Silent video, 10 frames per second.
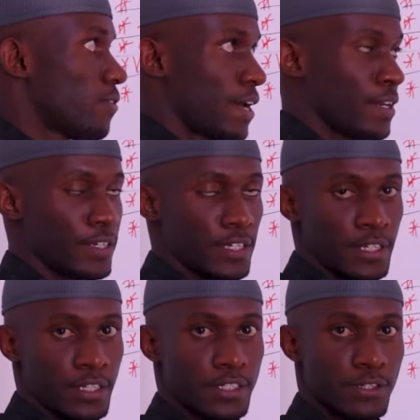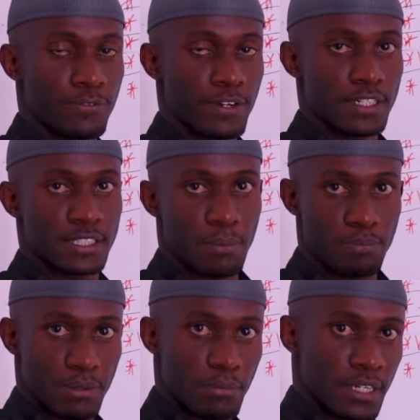find in different
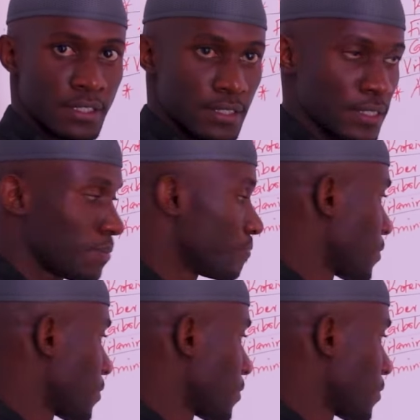supplements.